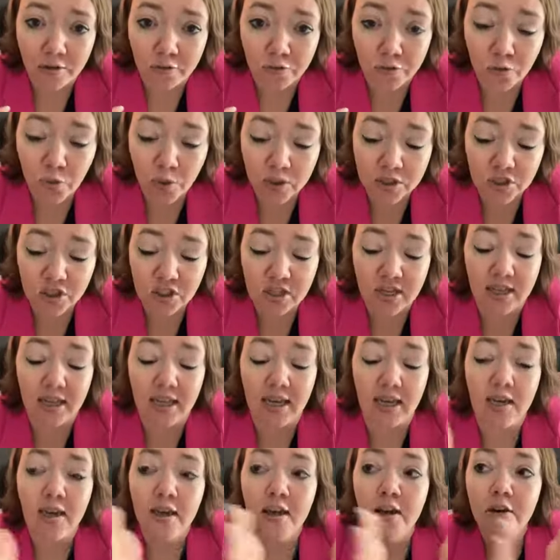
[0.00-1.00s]

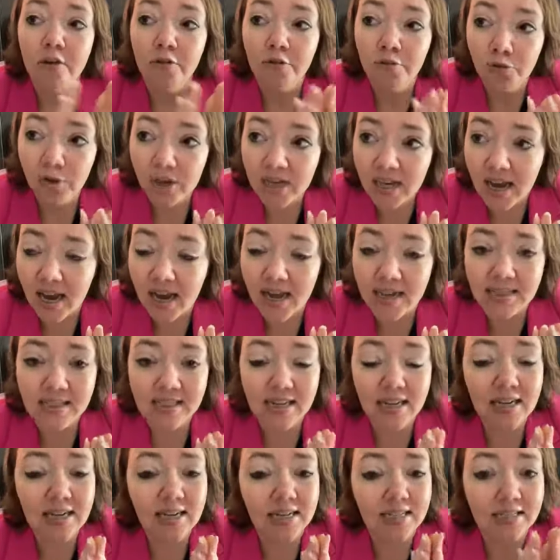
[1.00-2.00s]
Unfortunately, free
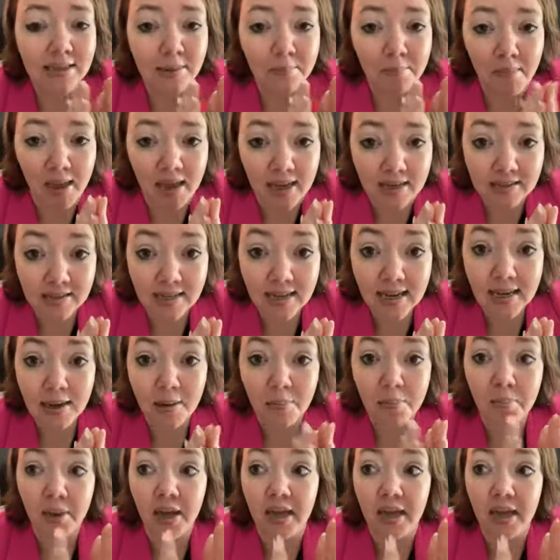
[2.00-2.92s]
content is amazing,